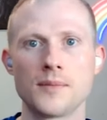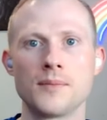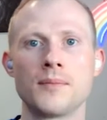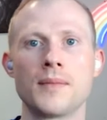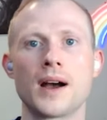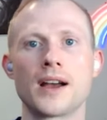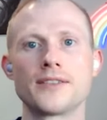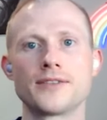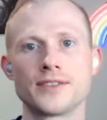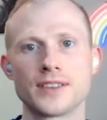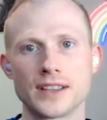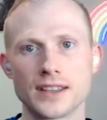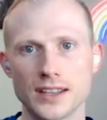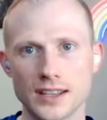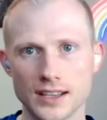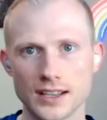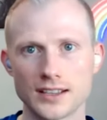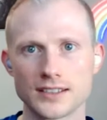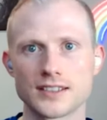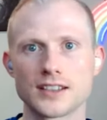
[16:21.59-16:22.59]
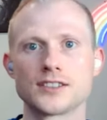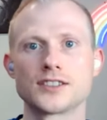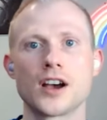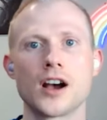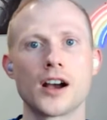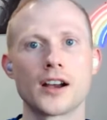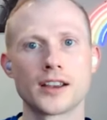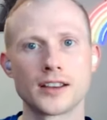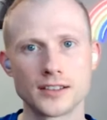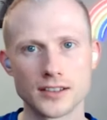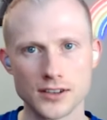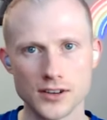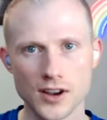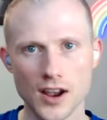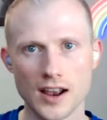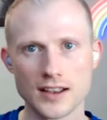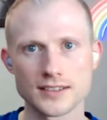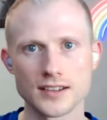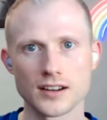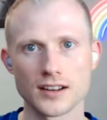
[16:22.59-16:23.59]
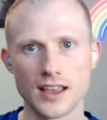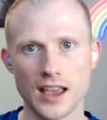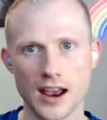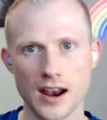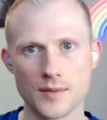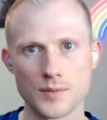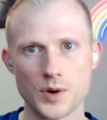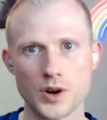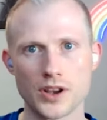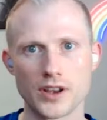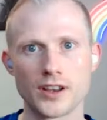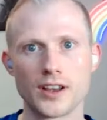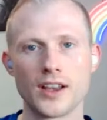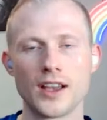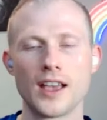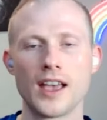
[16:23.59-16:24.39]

my feelings and talking to you guys on camera